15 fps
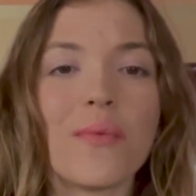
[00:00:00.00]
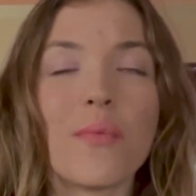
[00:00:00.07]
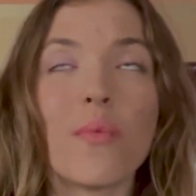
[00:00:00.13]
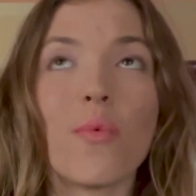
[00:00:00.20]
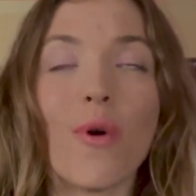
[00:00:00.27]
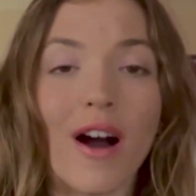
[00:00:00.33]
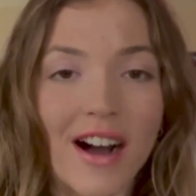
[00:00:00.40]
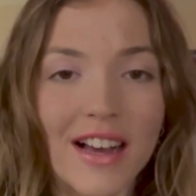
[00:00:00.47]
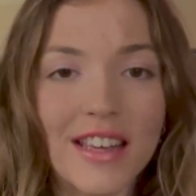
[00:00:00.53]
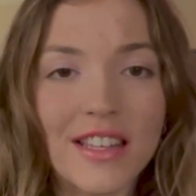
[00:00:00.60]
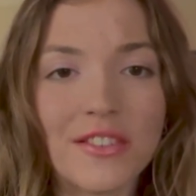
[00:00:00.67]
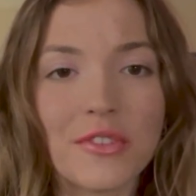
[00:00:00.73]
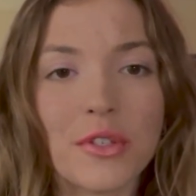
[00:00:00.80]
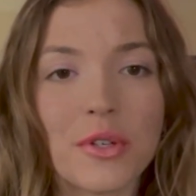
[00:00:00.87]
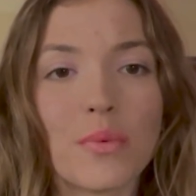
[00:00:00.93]

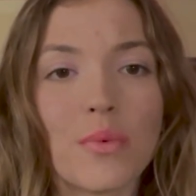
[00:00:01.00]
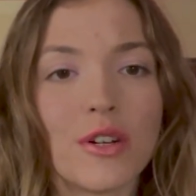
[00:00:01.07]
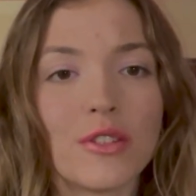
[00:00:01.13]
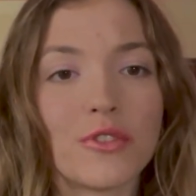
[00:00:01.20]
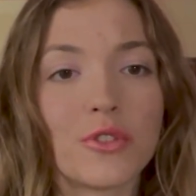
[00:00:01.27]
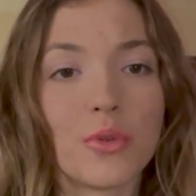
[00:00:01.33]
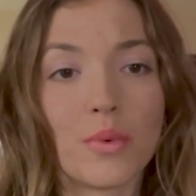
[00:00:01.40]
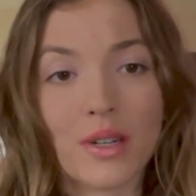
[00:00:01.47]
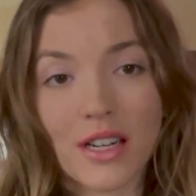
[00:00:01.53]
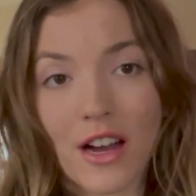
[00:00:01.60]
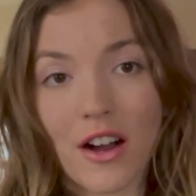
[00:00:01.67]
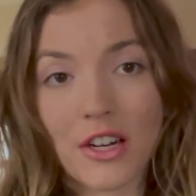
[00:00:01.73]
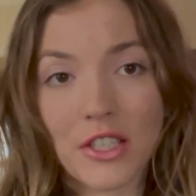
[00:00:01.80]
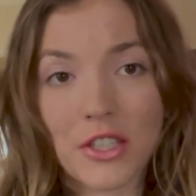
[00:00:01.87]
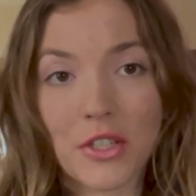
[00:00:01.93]
why do you want to work
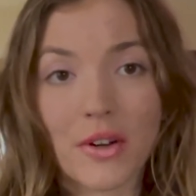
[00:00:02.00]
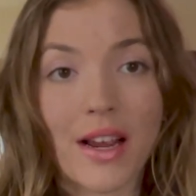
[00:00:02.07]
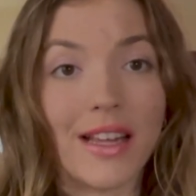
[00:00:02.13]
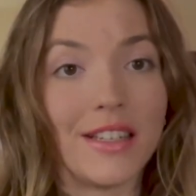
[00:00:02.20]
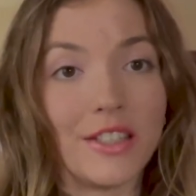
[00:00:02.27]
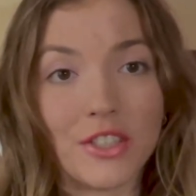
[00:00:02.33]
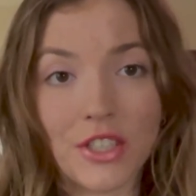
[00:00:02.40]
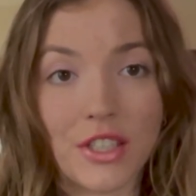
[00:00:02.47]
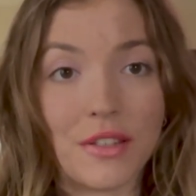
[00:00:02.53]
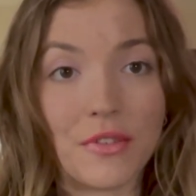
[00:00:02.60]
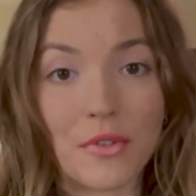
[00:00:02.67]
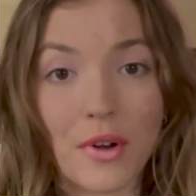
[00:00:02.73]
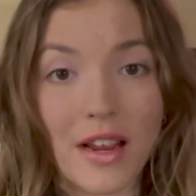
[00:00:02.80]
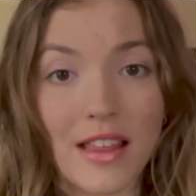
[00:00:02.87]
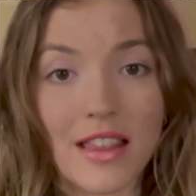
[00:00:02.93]
harder and
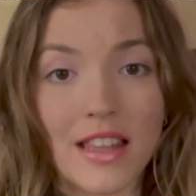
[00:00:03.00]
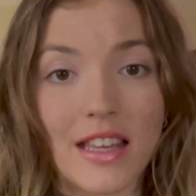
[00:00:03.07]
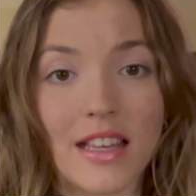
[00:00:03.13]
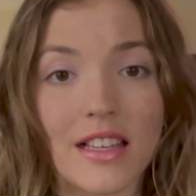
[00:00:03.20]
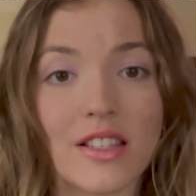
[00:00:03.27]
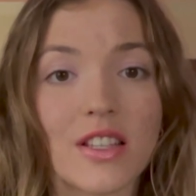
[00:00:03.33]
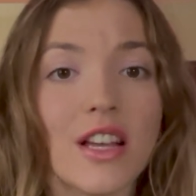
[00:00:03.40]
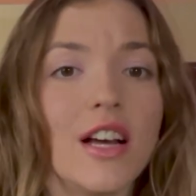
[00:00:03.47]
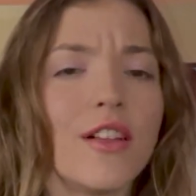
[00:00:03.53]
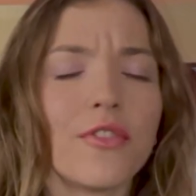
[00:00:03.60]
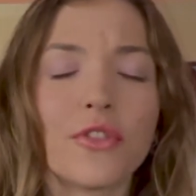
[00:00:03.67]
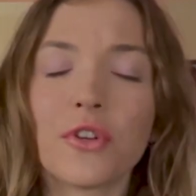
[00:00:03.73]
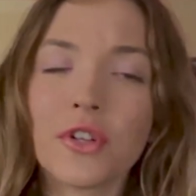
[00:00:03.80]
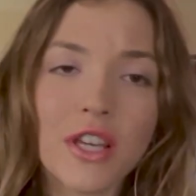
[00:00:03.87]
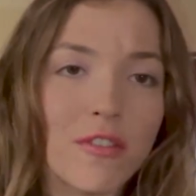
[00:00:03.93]
achieve great things?
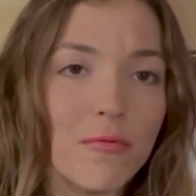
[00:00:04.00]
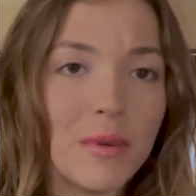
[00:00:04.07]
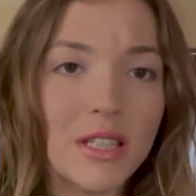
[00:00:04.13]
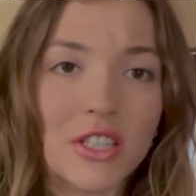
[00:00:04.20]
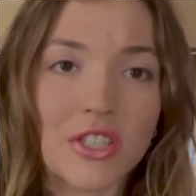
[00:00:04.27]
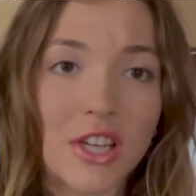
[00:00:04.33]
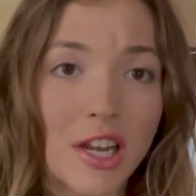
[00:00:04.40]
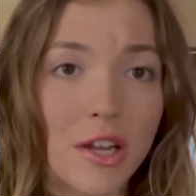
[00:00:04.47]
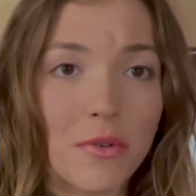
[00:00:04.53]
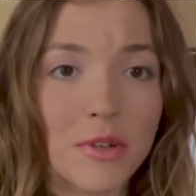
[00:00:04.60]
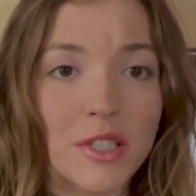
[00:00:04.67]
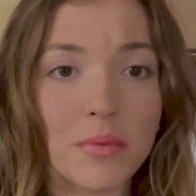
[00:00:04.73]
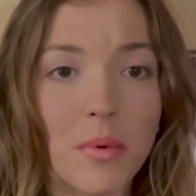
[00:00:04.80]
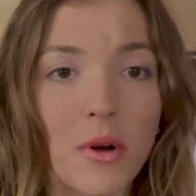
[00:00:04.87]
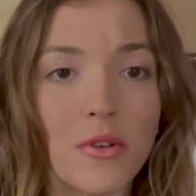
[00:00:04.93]
Don't give me the shallow
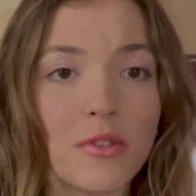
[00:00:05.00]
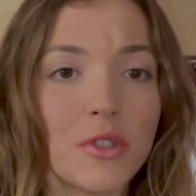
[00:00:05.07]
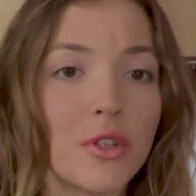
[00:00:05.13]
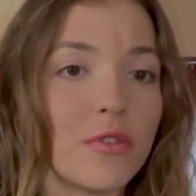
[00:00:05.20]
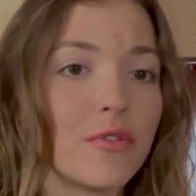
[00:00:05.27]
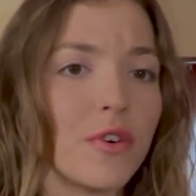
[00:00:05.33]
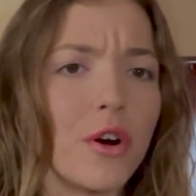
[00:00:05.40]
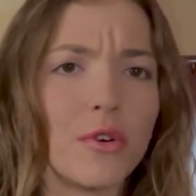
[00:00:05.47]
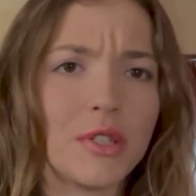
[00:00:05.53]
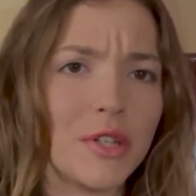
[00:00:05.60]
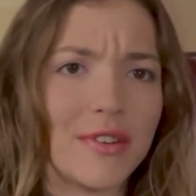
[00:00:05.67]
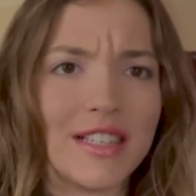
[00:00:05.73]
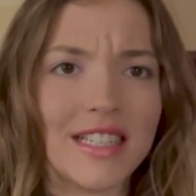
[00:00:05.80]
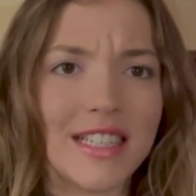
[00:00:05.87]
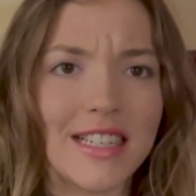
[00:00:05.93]
response of, oh,
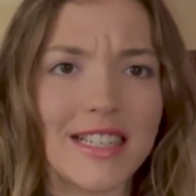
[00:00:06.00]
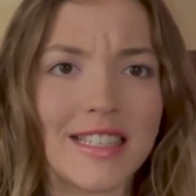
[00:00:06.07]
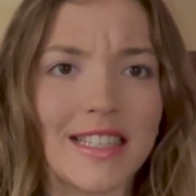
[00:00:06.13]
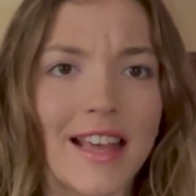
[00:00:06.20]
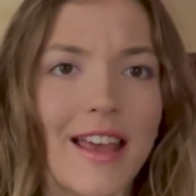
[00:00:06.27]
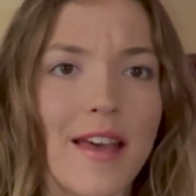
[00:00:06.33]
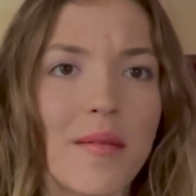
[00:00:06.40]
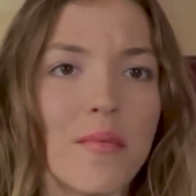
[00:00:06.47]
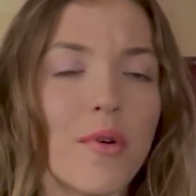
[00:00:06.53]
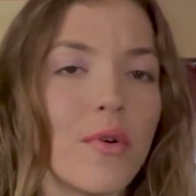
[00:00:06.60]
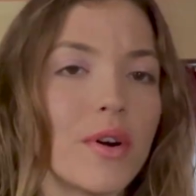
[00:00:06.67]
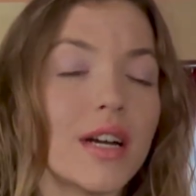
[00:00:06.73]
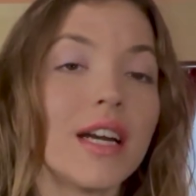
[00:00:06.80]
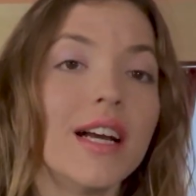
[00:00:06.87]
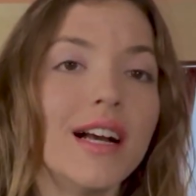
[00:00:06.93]
there is an exam,
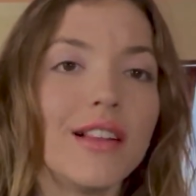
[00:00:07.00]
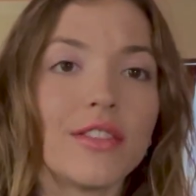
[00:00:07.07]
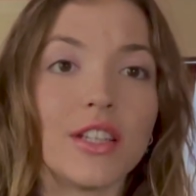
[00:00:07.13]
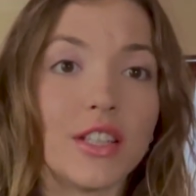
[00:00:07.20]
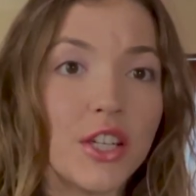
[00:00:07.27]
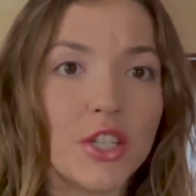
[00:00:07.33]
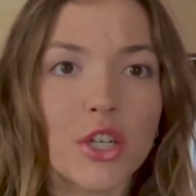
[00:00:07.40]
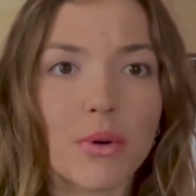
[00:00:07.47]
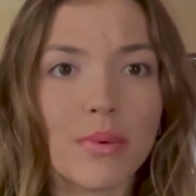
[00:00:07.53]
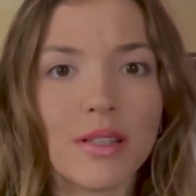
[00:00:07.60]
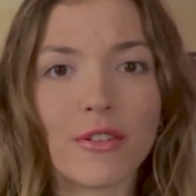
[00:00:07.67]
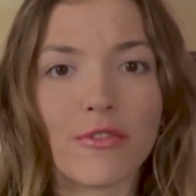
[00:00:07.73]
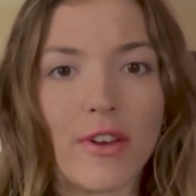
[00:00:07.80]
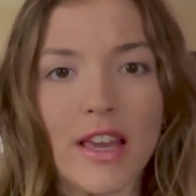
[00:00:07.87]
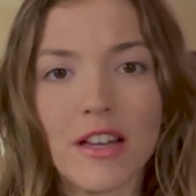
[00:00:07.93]
or the teacher will
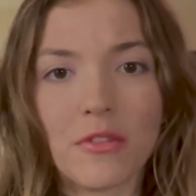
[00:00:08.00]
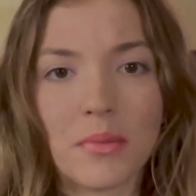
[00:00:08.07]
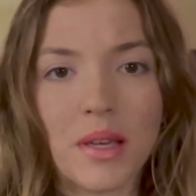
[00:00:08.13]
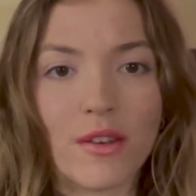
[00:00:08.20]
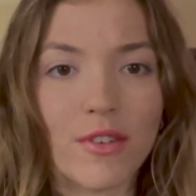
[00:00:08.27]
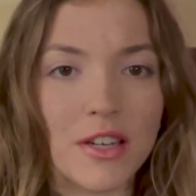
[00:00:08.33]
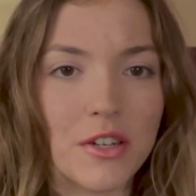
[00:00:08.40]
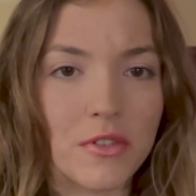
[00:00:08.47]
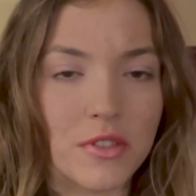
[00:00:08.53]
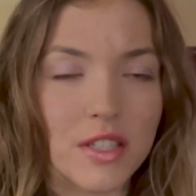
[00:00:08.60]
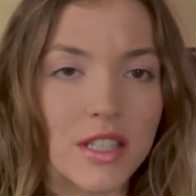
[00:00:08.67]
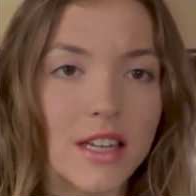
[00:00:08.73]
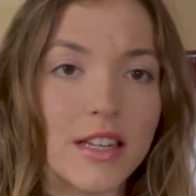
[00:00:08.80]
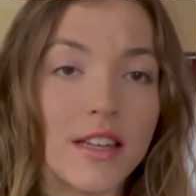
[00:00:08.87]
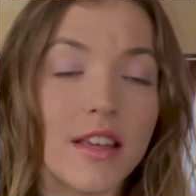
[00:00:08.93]
fail me if I don't
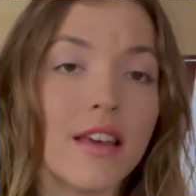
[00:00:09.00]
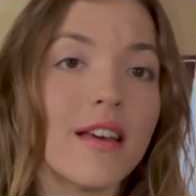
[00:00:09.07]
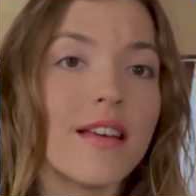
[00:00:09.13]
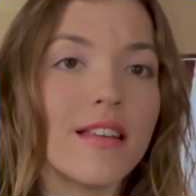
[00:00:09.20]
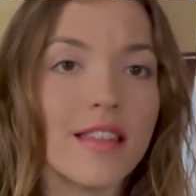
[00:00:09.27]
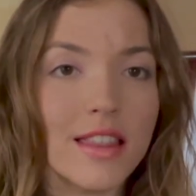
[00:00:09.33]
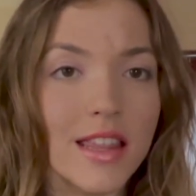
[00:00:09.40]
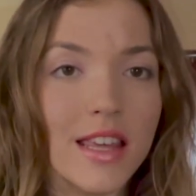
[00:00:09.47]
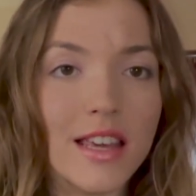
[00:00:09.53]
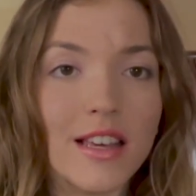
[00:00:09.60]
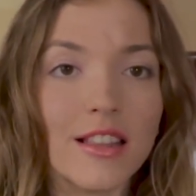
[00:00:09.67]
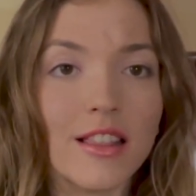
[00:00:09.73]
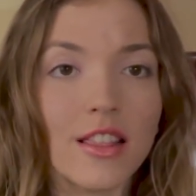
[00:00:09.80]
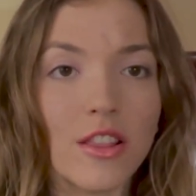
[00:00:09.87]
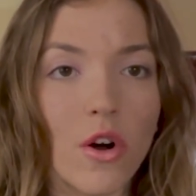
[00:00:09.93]
study.
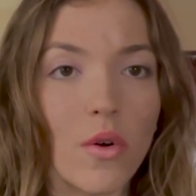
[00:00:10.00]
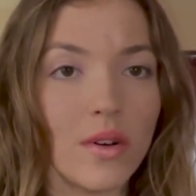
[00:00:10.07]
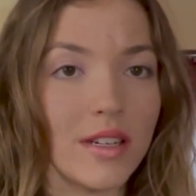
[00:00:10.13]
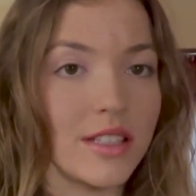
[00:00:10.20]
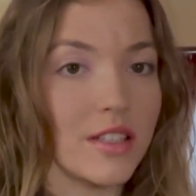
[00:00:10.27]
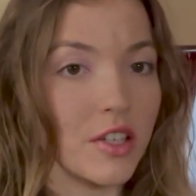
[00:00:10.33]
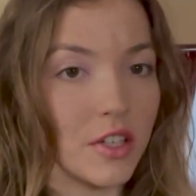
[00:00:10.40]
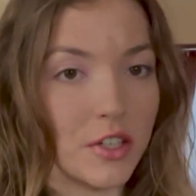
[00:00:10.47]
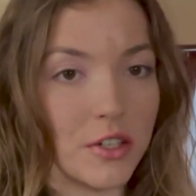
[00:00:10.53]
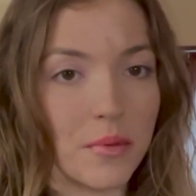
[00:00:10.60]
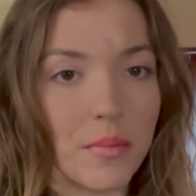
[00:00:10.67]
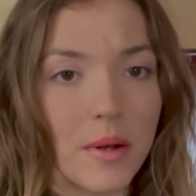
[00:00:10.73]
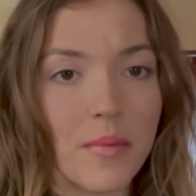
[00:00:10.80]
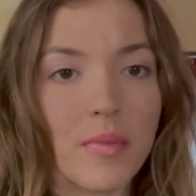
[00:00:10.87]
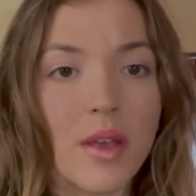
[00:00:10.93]
Think long
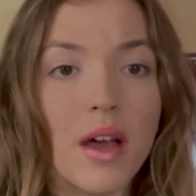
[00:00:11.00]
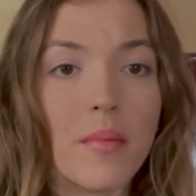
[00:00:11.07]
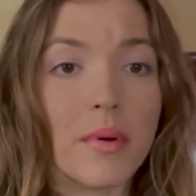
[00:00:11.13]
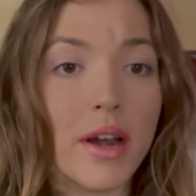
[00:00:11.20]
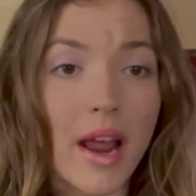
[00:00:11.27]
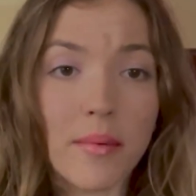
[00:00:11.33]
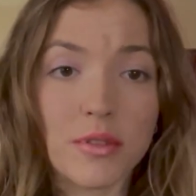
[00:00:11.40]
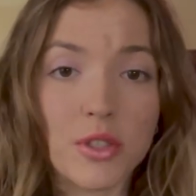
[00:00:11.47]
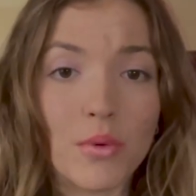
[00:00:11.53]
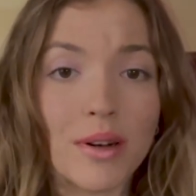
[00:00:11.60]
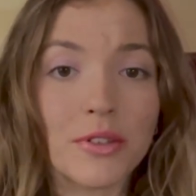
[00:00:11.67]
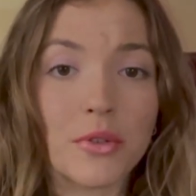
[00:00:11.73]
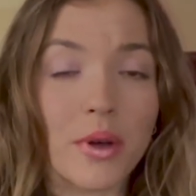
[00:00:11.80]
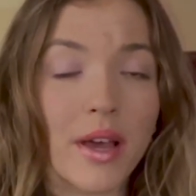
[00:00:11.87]
term. Perhaps you want to